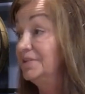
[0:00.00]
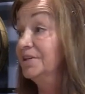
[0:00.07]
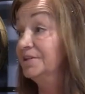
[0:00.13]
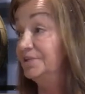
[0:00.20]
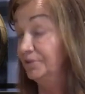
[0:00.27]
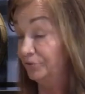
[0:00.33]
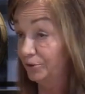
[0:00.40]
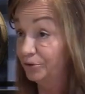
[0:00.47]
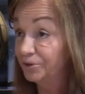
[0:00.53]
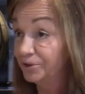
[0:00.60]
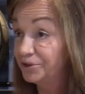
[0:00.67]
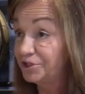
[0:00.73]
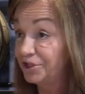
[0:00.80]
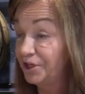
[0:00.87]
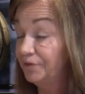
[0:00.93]
then different
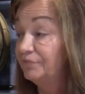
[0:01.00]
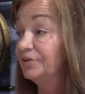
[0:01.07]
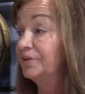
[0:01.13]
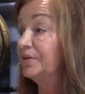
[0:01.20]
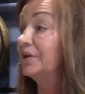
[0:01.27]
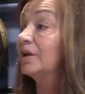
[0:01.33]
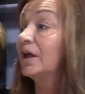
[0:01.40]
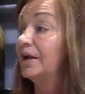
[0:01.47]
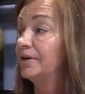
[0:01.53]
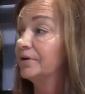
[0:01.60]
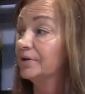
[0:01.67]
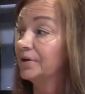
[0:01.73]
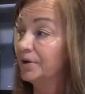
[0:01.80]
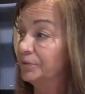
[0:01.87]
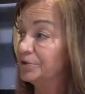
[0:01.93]
crew chief, and then
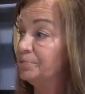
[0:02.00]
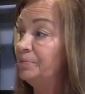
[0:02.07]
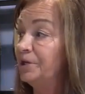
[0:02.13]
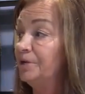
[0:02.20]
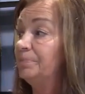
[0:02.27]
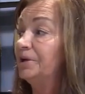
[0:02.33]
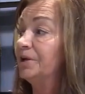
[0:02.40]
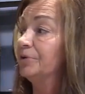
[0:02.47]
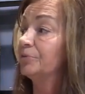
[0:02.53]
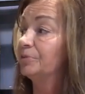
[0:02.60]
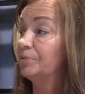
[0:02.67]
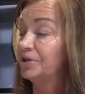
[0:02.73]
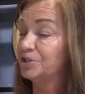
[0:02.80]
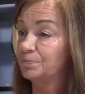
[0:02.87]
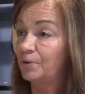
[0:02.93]
later it was me being
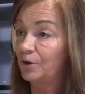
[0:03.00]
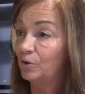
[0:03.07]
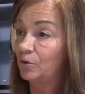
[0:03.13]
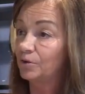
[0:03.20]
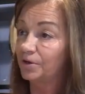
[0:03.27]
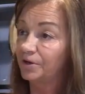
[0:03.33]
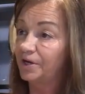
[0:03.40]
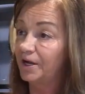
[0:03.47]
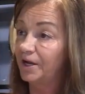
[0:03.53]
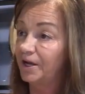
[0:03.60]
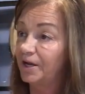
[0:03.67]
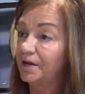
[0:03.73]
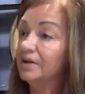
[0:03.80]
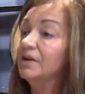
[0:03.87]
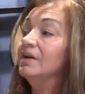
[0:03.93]
replaced by
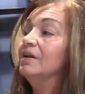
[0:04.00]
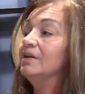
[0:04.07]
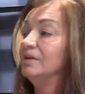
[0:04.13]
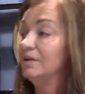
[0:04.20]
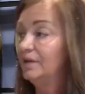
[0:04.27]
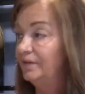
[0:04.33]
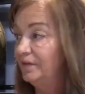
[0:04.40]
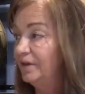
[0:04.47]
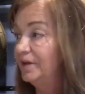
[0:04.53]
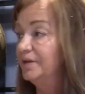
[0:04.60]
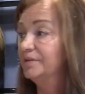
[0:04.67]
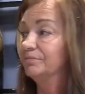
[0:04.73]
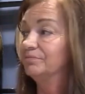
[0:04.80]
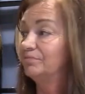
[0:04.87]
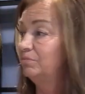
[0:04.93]
Hornaday, and
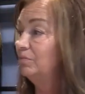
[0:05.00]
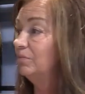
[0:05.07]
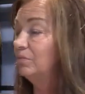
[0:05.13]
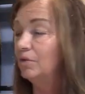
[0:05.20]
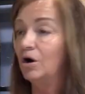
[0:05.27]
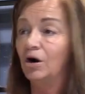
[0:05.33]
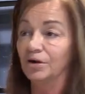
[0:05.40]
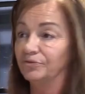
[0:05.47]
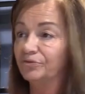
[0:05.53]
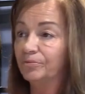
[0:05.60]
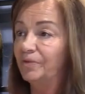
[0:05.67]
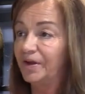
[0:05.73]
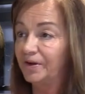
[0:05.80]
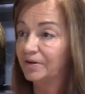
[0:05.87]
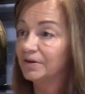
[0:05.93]
then on
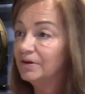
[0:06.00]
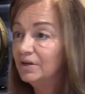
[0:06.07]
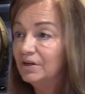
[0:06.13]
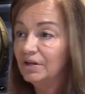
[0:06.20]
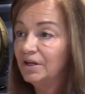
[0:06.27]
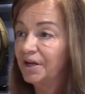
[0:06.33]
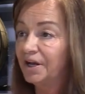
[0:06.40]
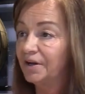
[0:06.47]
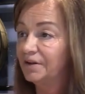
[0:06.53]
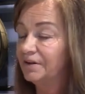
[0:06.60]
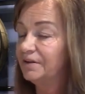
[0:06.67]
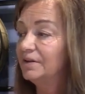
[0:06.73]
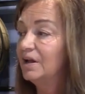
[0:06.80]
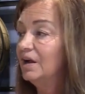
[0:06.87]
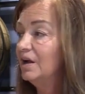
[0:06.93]
from there.
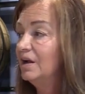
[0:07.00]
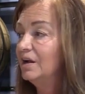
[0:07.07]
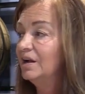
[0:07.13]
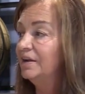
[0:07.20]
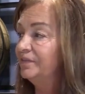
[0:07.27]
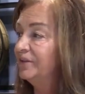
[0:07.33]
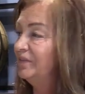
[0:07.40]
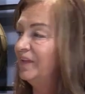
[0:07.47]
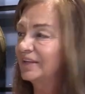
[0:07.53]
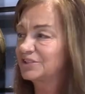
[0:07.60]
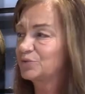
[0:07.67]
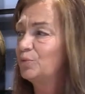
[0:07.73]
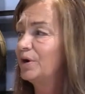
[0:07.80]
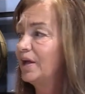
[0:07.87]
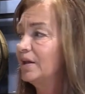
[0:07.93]
And then
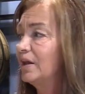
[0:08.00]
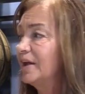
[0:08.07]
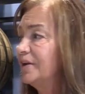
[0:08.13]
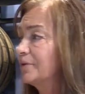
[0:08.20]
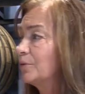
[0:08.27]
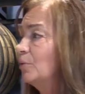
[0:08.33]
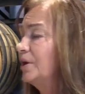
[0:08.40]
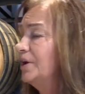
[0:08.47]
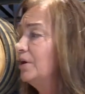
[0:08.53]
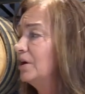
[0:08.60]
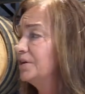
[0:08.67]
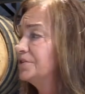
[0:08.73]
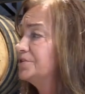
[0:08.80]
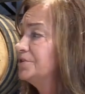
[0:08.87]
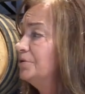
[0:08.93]
that's when I later went
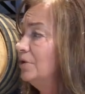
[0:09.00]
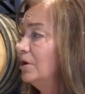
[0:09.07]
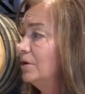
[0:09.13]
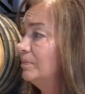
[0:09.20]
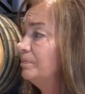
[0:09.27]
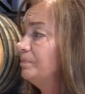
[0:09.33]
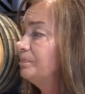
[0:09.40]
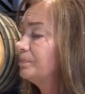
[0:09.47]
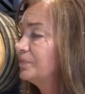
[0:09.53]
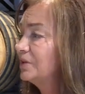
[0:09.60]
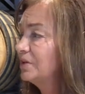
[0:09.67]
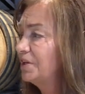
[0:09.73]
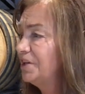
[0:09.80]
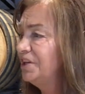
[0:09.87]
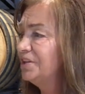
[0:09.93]
on to
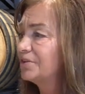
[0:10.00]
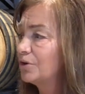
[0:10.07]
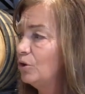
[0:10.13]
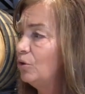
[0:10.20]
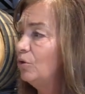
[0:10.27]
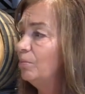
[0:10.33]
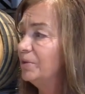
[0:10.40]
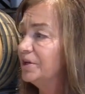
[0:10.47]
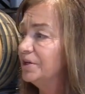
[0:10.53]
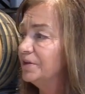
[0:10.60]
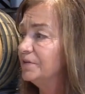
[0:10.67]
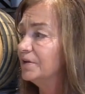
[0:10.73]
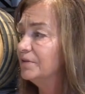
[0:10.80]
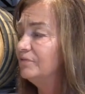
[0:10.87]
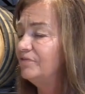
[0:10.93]
Keith Coleman
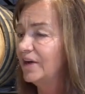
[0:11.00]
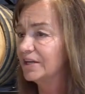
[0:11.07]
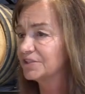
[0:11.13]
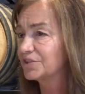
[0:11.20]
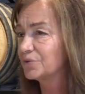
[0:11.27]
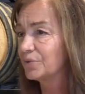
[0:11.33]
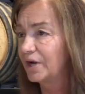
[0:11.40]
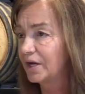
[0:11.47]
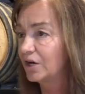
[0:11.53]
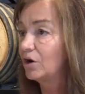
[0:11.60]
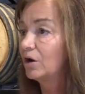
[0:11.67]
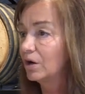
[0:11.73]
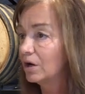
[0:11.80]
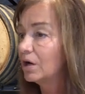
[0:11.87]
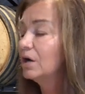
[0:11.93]
in the Vassarette
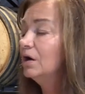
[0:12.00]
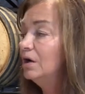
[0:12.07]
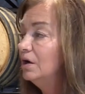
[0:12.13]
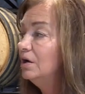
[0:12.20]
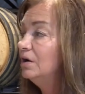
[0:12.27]
car.